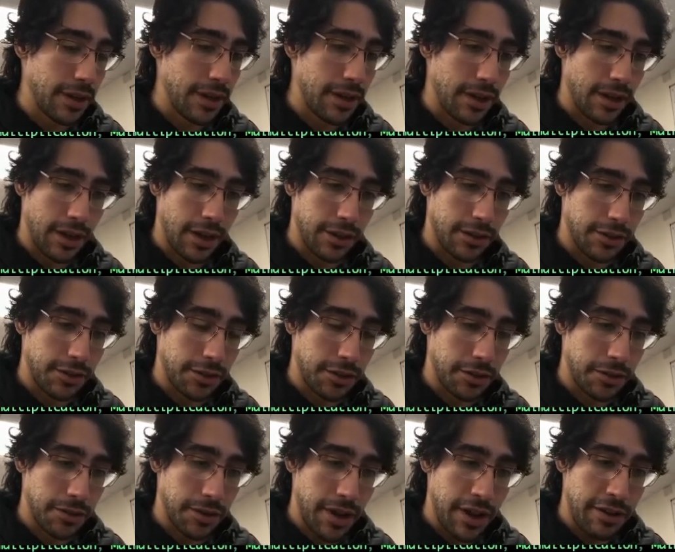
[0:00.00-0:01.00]
And so
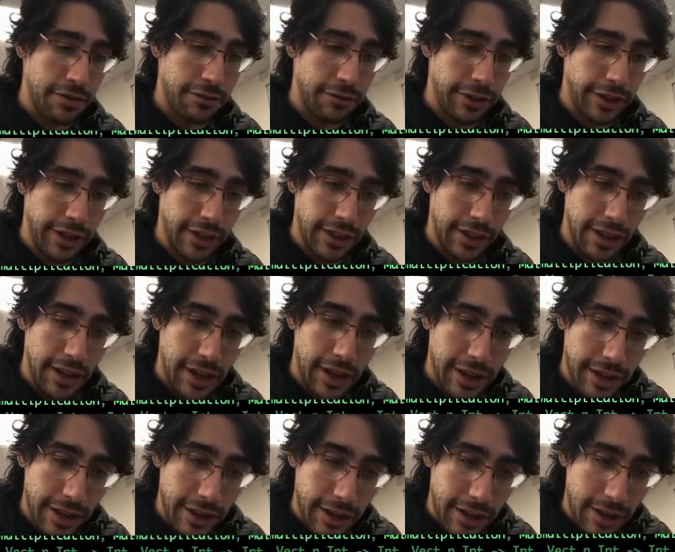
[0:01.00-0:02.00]
every
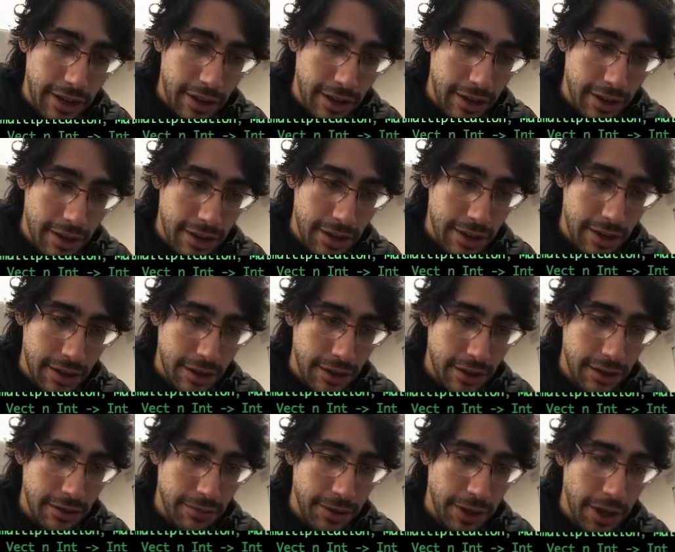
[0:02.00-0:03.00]
line
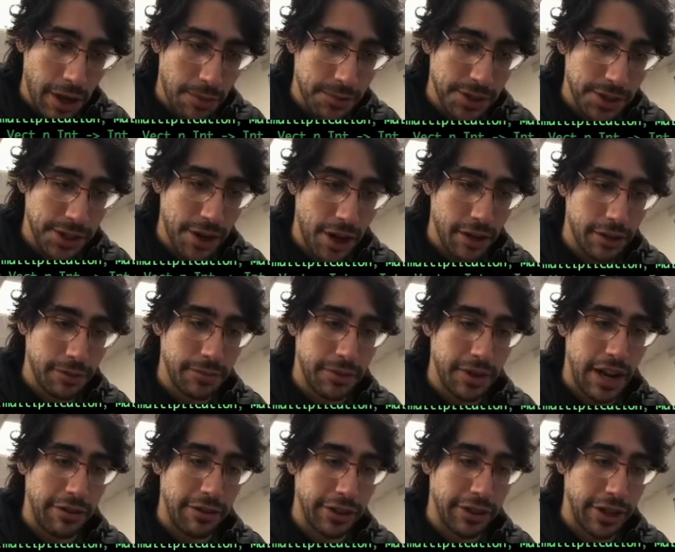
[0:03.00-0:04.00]
becomes a column, and
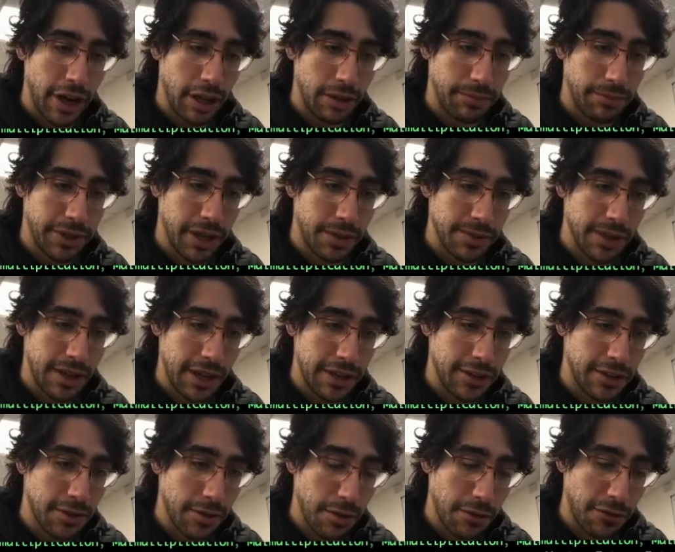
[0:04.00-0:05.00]
every column becomes a line. So
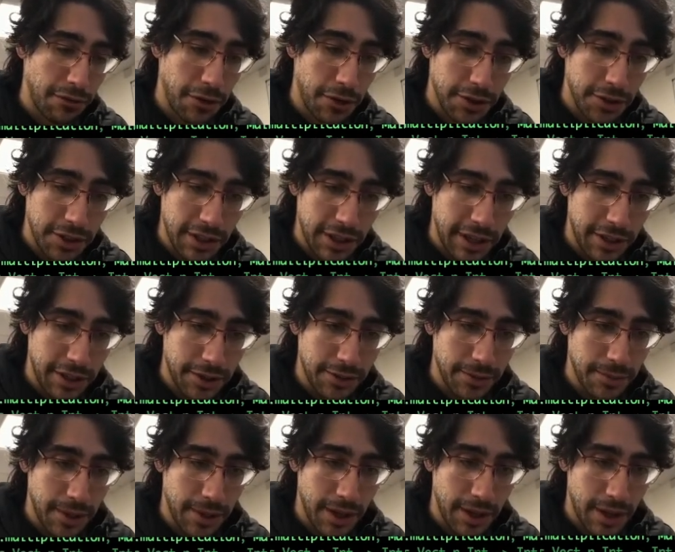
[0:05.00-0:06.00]
the first line should
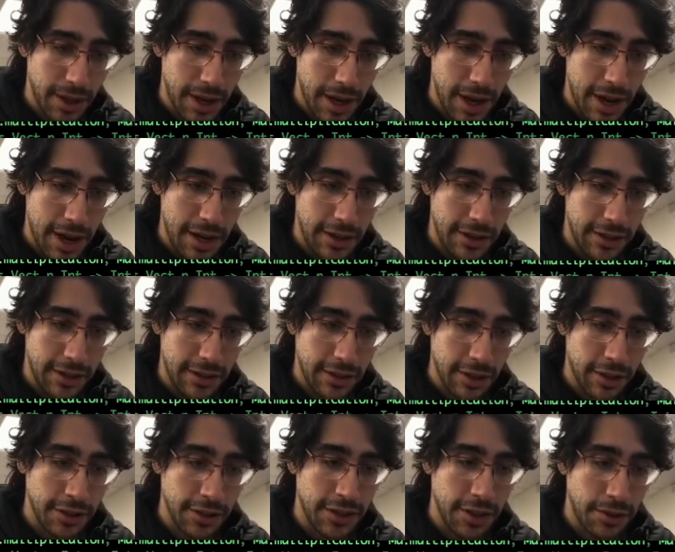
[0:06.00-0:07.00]
be
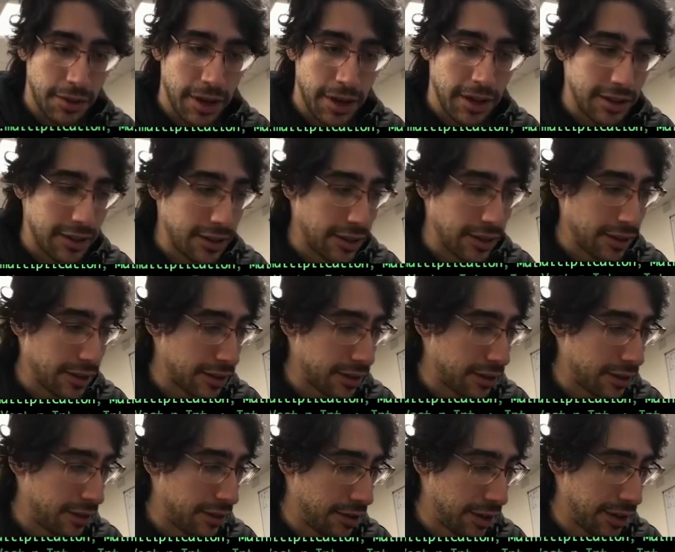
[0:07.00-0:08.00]
086,
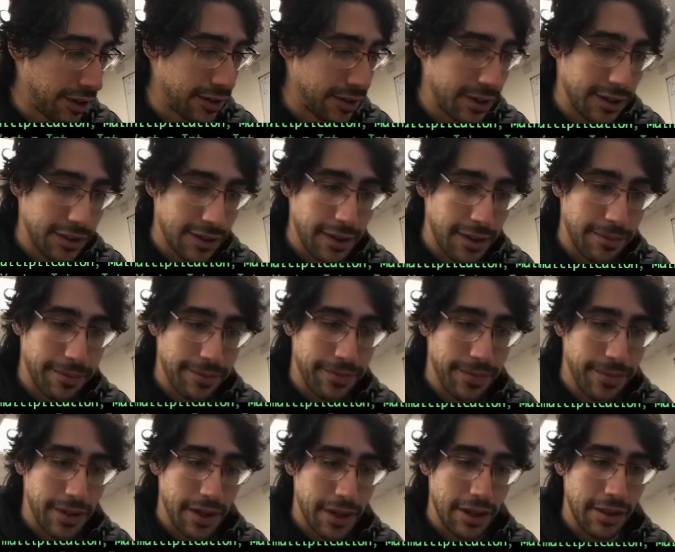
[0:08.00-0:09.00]
086, yep.
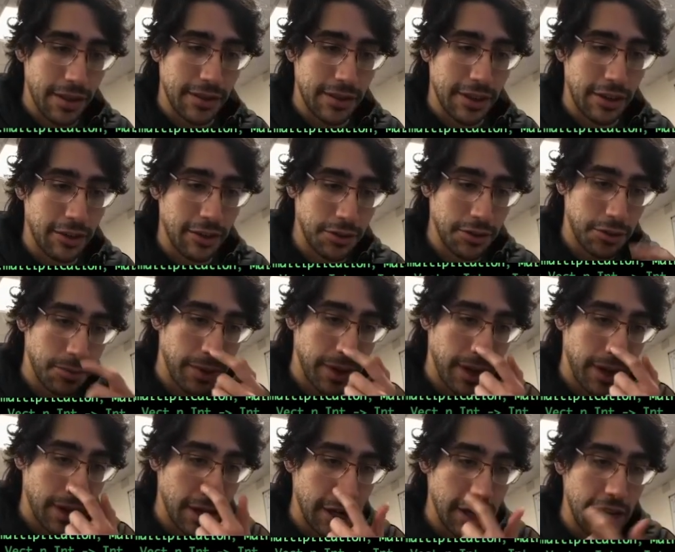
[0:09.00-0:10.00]
And the second should be
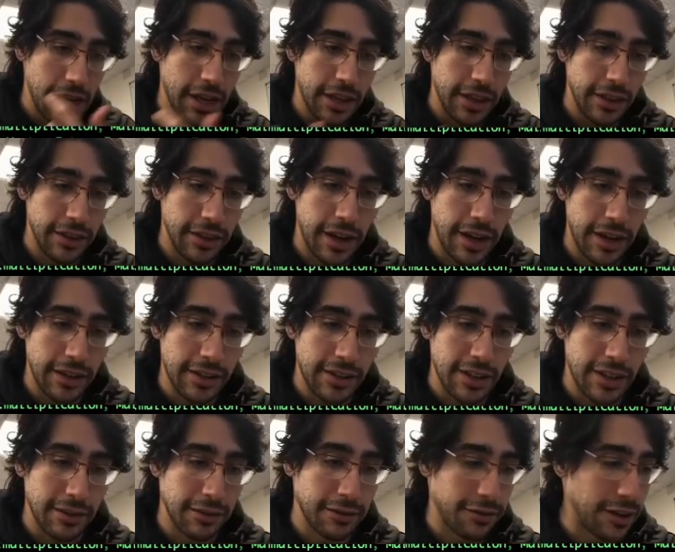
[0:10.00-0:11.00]

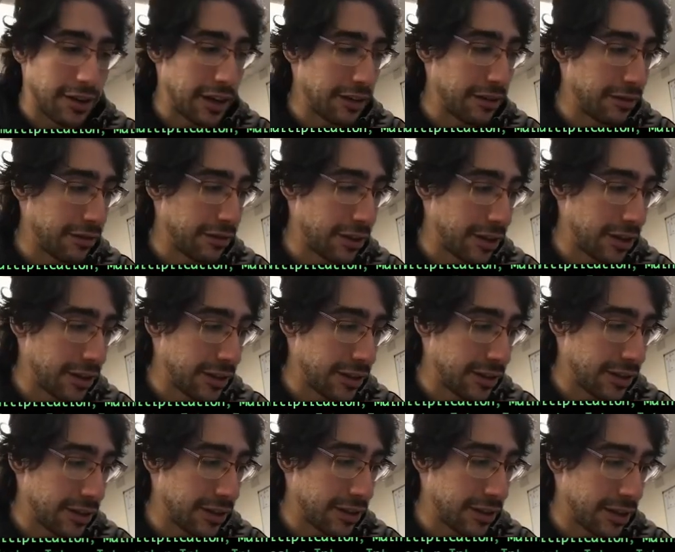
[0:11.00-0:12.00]
975, and
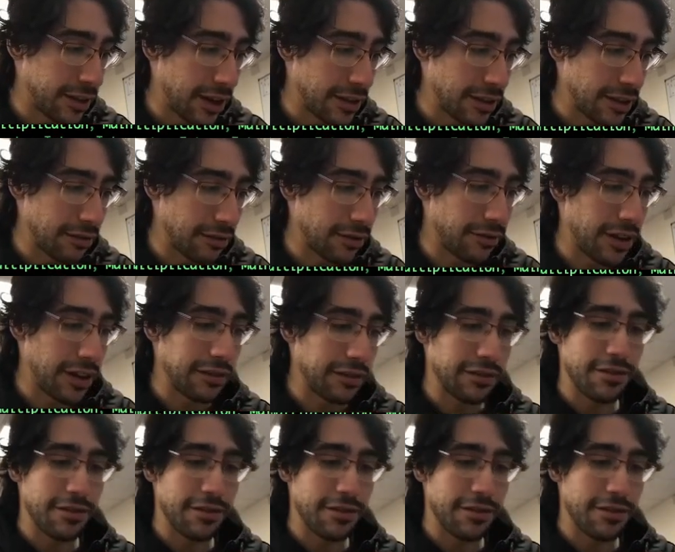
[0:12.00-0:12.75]
it's 975.